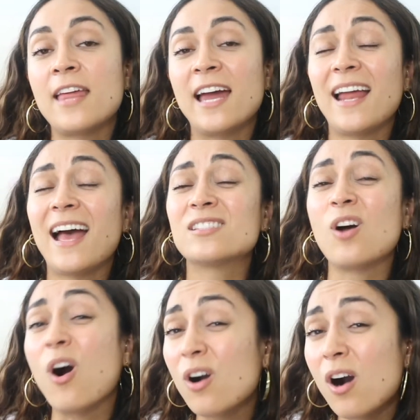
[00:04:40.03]
that it has
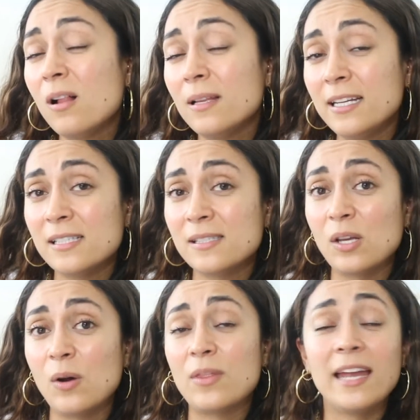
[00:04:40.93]
alcohol in it,
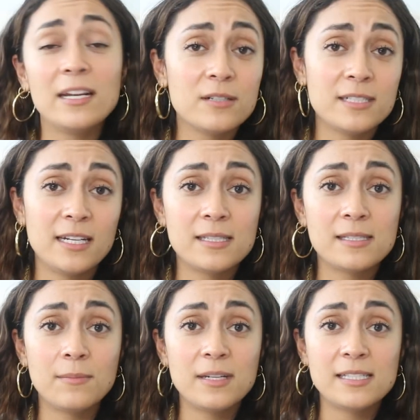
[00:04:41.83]
so that irritated
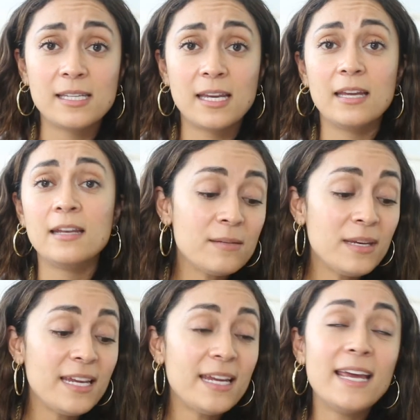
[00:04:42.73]
somebody's skin. To
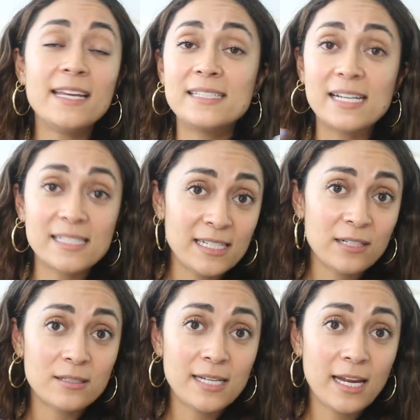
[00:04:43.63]
me, it doesn't
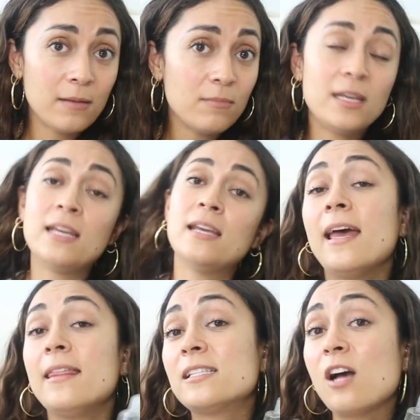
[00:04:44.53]
irritate me.
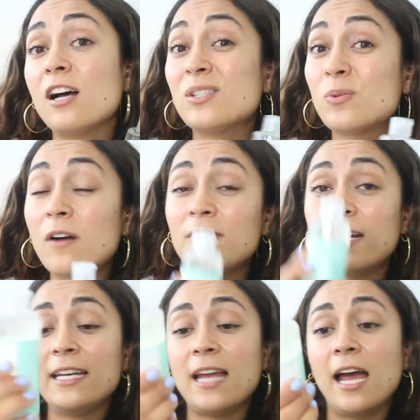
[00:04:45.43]
This costs
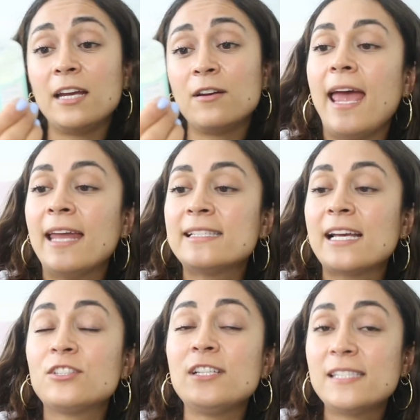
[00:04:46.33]
$12.99 and it's
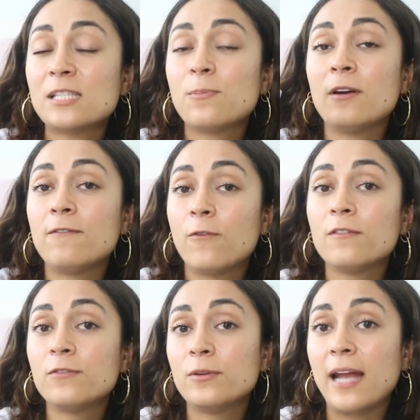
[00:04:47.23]
actually
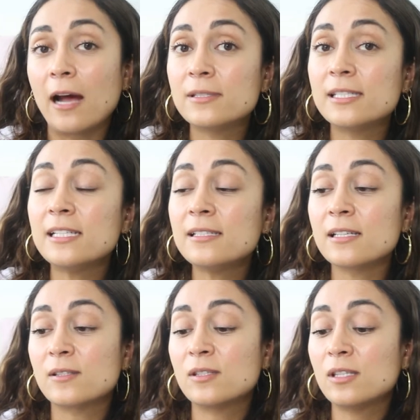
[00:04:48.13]
6.4 fluid
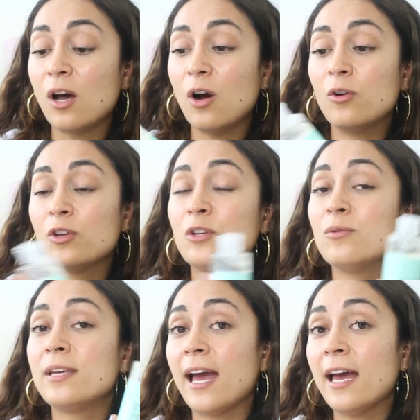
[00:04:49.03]
ounces. So you
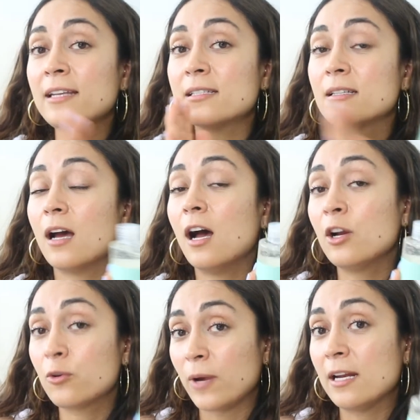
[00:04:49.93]
get a
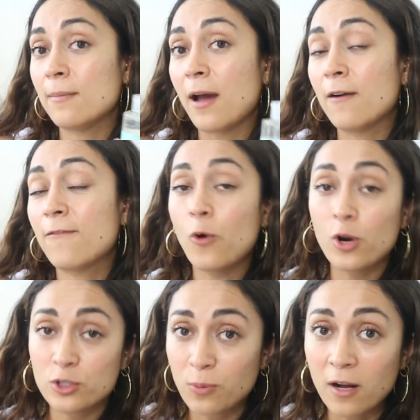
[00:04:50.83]
great amount
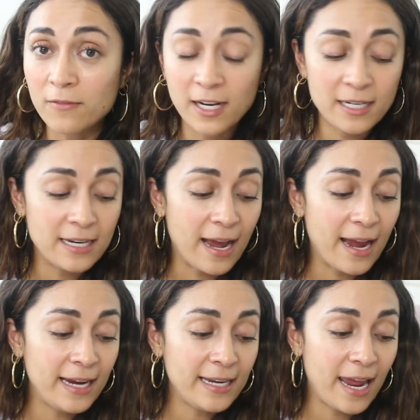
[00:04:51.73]
for
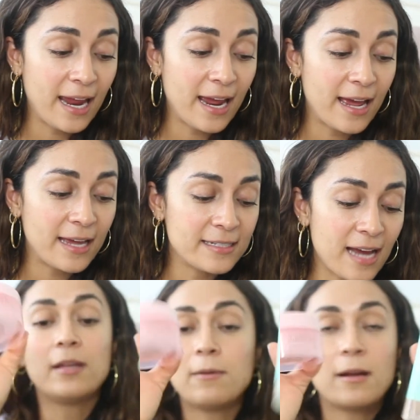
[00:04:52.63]
$12.99 and
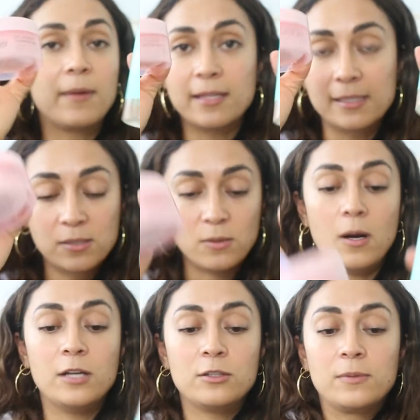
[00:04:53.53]
I recommend this duo
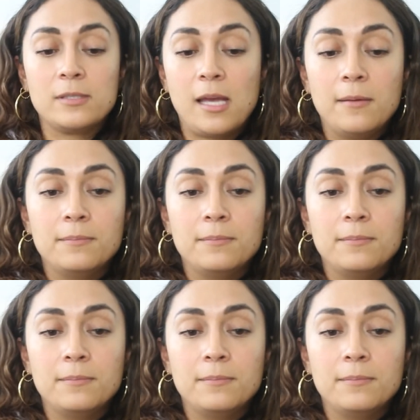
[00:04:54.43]
100%.